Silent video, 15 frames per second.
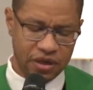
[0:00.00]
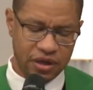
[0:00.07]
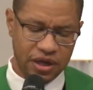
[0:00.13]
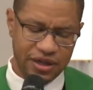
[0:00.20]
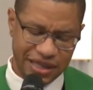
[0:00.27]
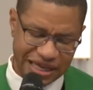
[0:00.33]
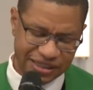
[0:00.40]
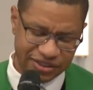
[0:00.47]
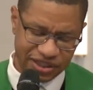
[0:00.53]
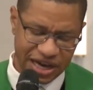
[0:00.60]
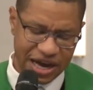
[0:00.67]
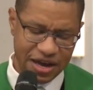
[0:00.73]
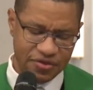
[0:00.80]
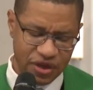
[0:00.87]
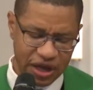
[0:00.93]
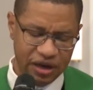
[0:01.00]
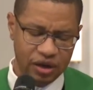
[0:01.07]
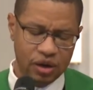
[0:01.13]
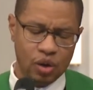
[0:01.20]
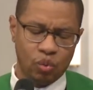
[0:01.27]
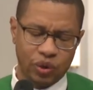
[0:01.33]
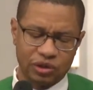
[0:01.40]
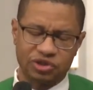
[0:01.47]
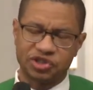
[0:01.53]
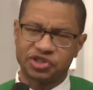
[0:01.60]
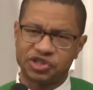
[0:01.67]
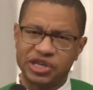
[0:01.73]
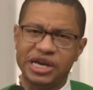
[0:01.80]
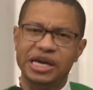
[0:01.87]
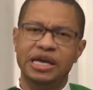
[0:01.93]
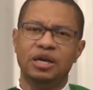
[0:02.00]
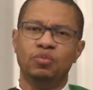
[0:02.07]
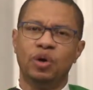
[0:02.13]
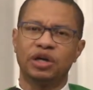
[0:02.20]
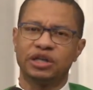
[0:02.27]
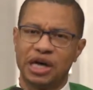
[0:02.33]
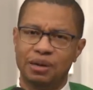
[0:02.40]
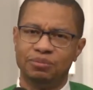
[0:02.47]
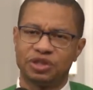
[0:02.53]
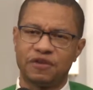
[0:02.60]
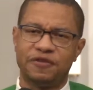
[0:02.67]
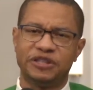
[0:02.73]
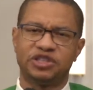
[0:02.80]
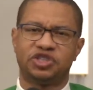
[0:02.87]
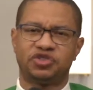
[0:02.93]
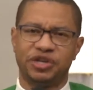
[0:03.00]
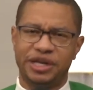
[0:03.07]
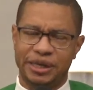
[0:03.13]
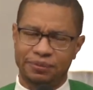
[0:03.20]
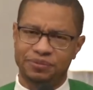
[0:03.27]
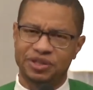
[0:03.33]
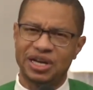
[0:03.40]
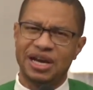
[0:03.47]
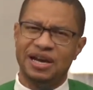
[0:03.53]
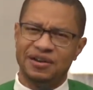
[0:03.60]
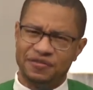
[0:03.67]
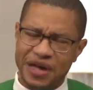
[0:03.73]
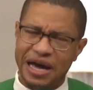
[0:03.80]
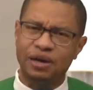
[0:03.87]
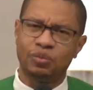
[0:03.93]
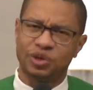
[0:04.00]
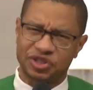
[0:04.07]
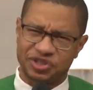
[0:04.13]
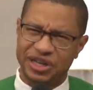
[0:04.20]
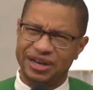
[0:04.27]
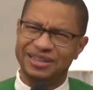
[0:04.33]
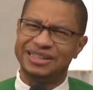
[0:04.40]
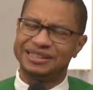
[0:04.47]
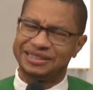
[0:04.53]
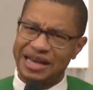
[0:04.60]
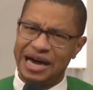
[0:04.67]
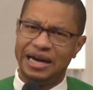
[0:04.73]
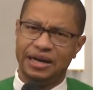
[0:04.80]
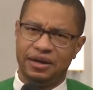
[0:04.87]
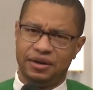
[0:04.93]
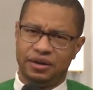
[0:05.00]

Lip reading: And they say, then we'll see what comes of his dreams. That was their desire,